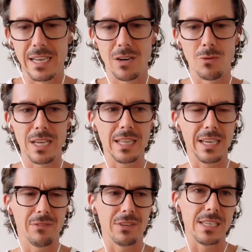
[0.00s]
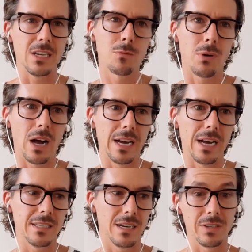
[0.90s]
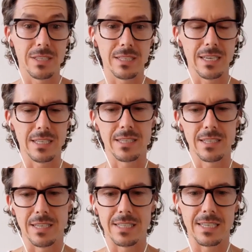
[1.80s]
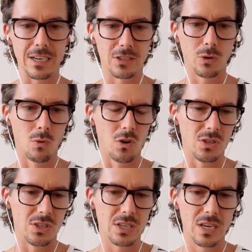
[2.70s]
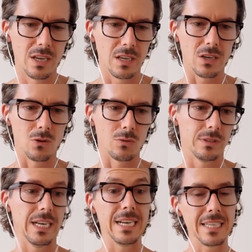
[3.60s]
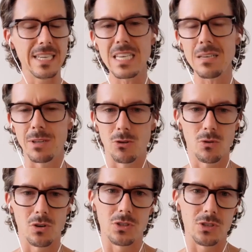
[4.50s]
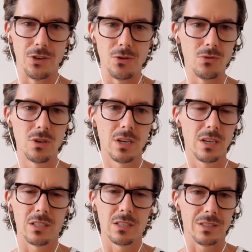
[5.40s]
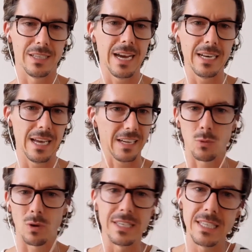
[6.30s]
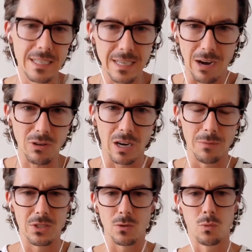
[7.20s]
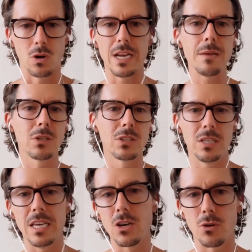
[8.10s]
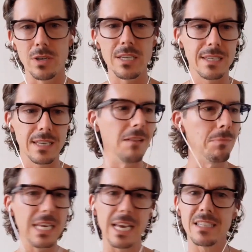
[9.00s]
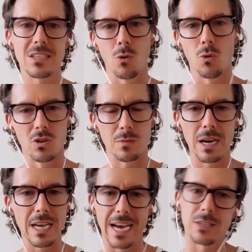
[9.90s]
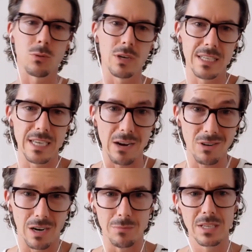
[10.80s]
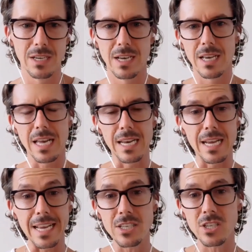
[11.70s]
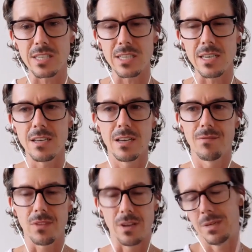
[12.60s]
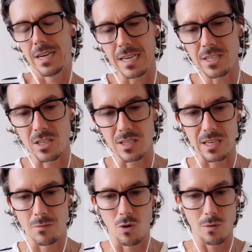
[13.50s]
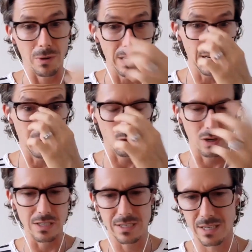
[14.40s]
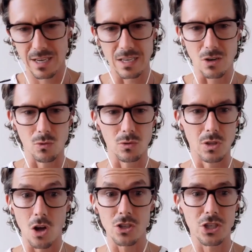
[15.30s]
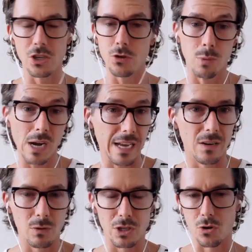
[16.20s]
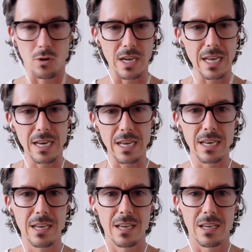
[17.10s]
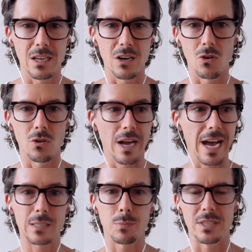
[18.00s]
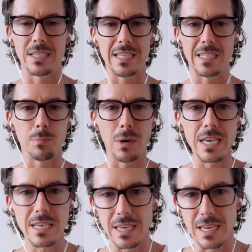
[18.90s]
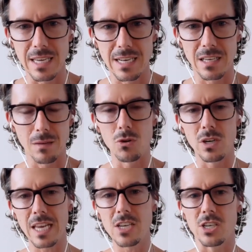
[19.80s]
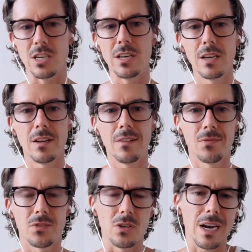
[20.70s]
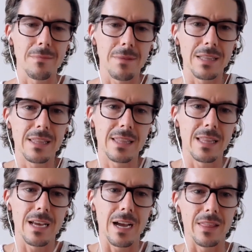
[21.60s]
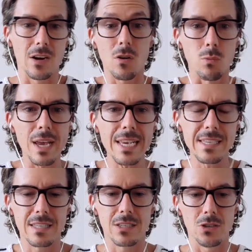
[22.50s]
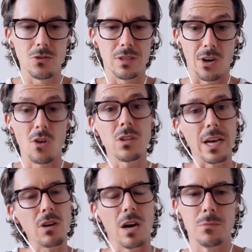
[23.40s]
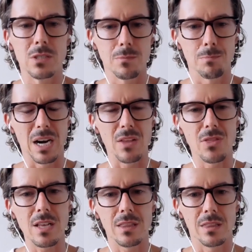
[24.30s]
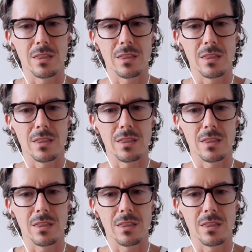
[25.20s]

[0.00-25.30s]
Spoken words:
in a way. Like if it's enterprise, obviously it's geared towards let a team in order to get XYZ outcomes. We're able to increase NPS scores by XYZ outcomes. An agency, not agency anymore, but it was, launch a new brand, which created, X% spike in communication. So I there are ways to they're all outcomes, but I think